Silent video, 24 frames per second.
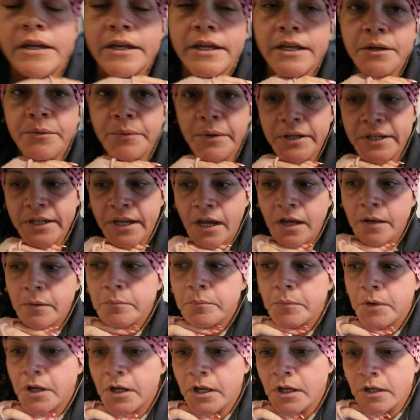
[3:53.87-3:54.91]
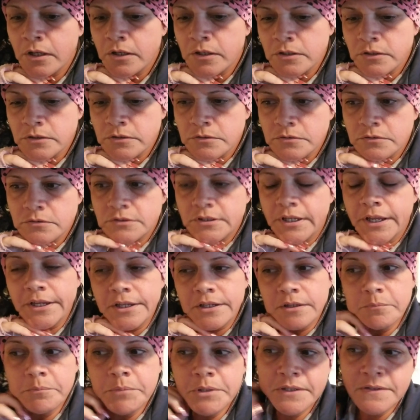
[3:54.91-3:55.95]
Anyway, yeah, uh,
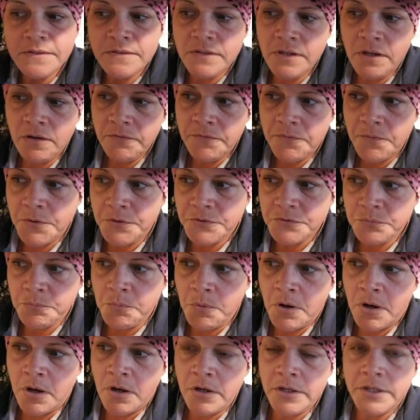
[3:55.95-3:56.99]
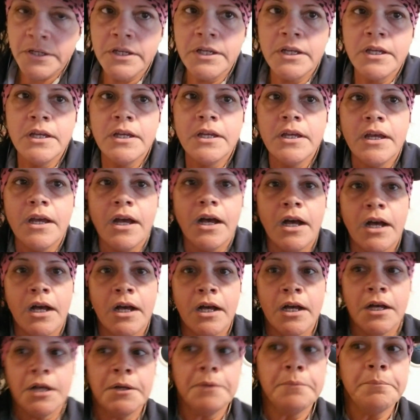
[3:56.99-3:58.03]
taking Benson out for his walk.
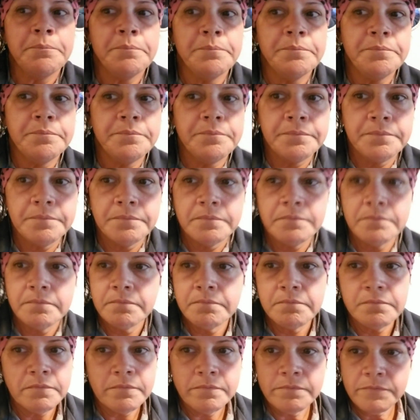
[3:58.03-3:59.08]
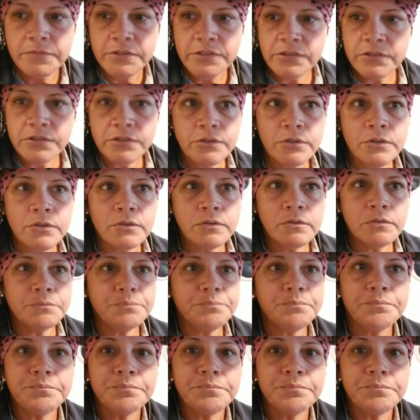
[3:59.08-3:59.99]
Um, still